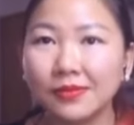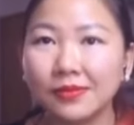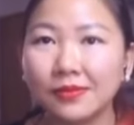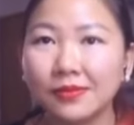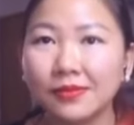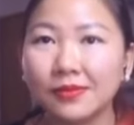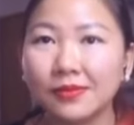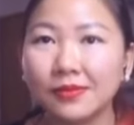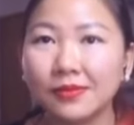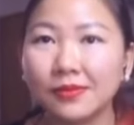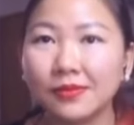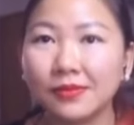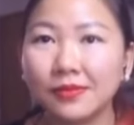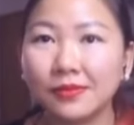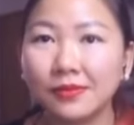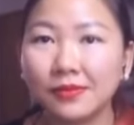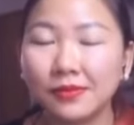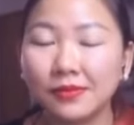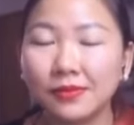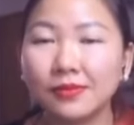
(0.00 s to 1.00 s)

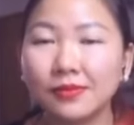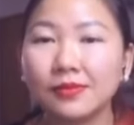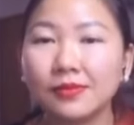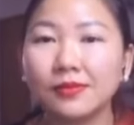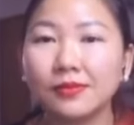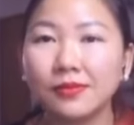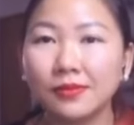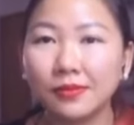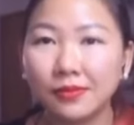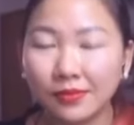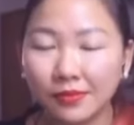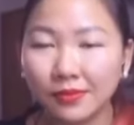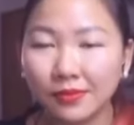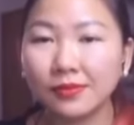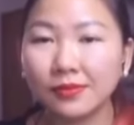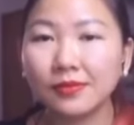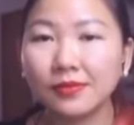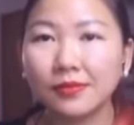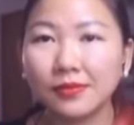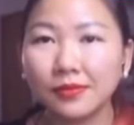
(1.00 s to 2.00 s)

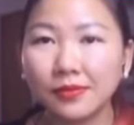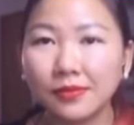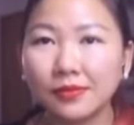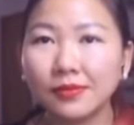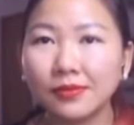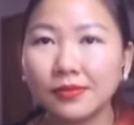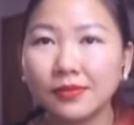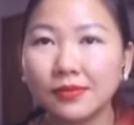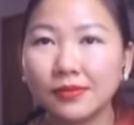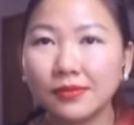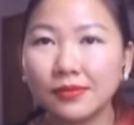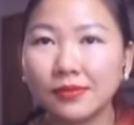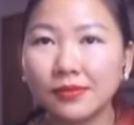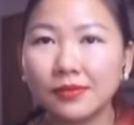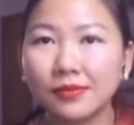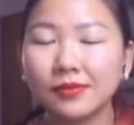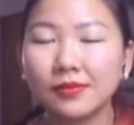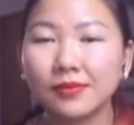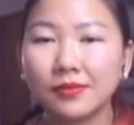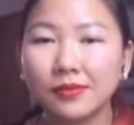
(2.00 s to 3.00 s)

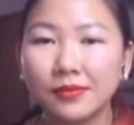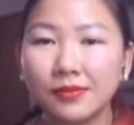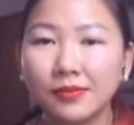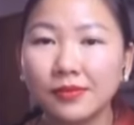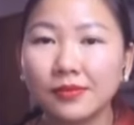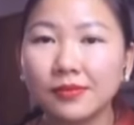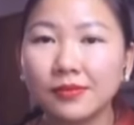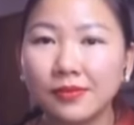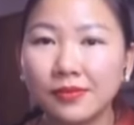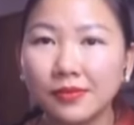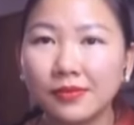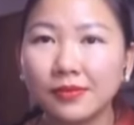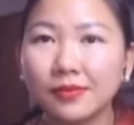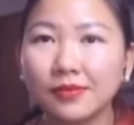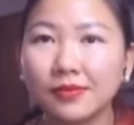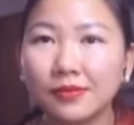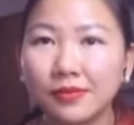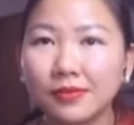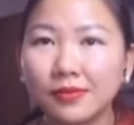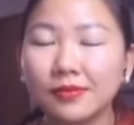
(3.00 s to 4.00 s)

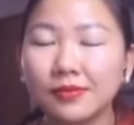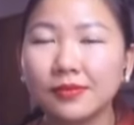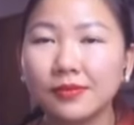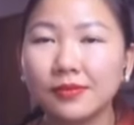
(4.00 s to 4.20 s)
(silent)